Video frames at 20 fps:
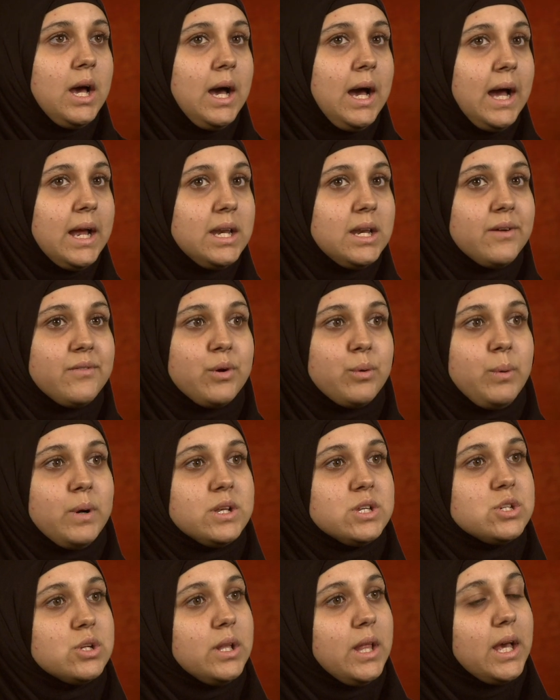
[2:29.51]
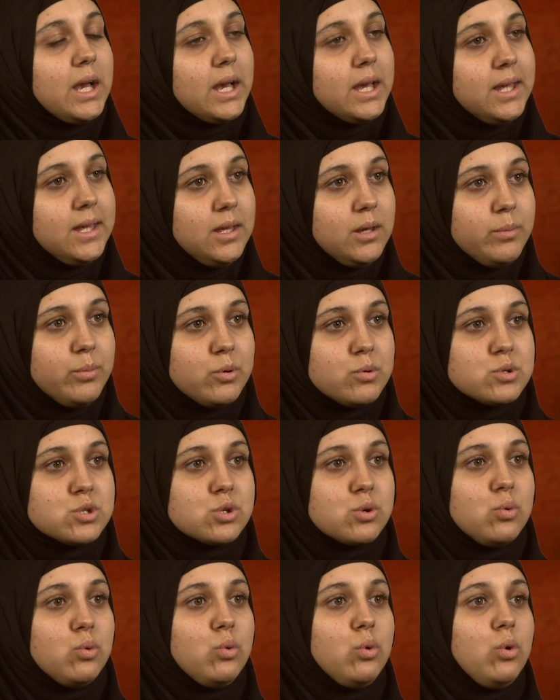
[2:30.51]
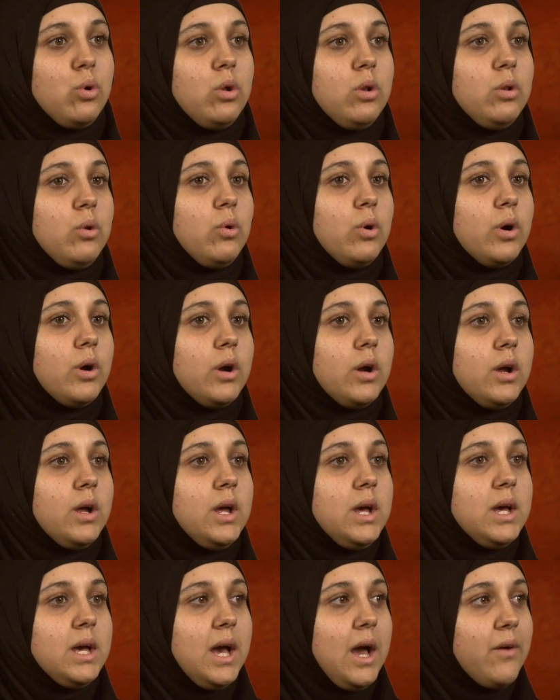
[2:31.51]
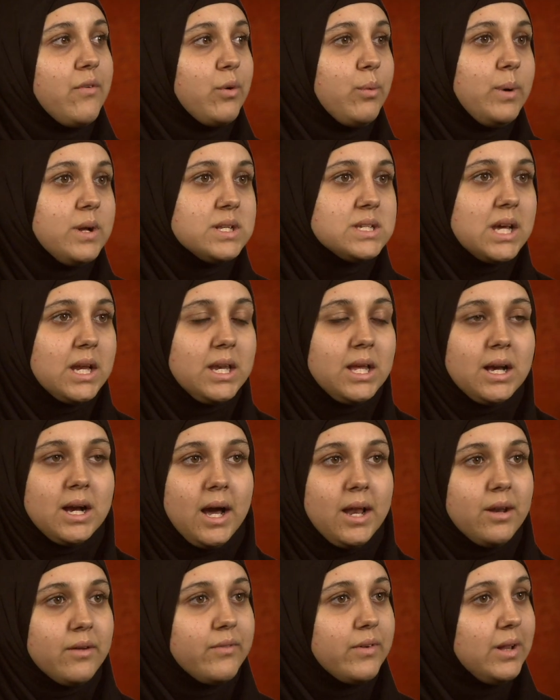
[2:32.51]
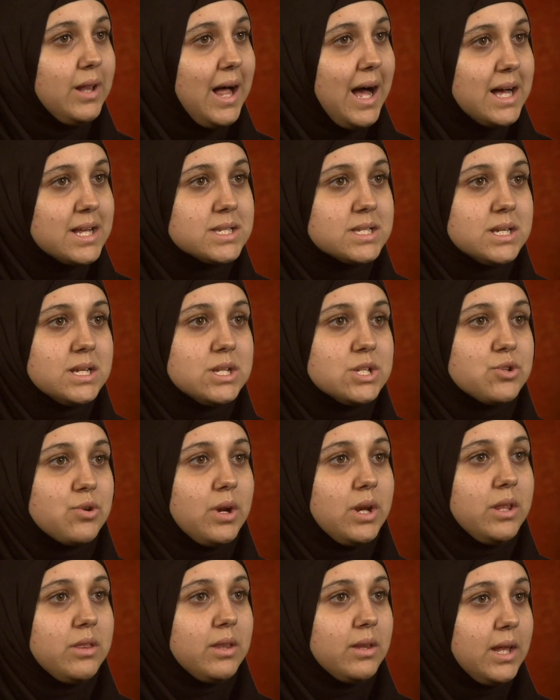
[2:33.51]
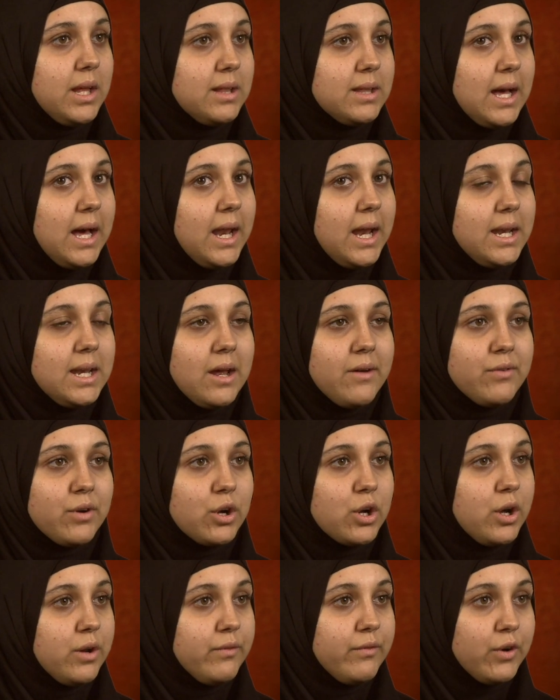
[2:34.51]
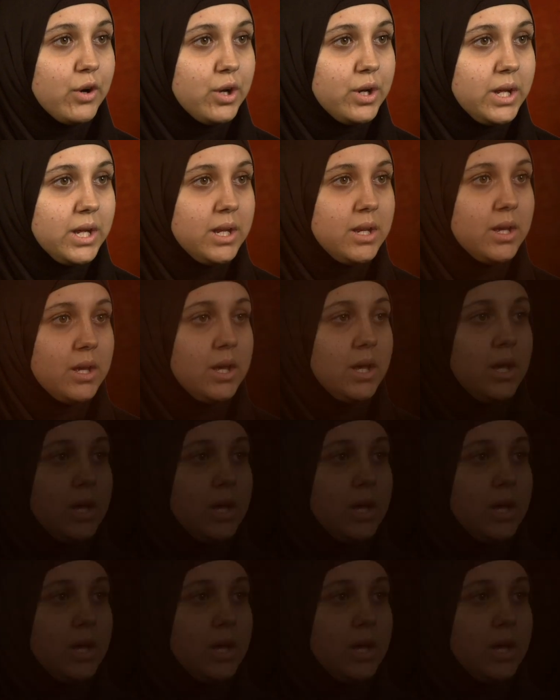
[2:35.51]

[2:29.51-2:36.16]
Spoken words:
I never went to like a Hebrew school or ever went to any kind of classes or anything like that. I never converted.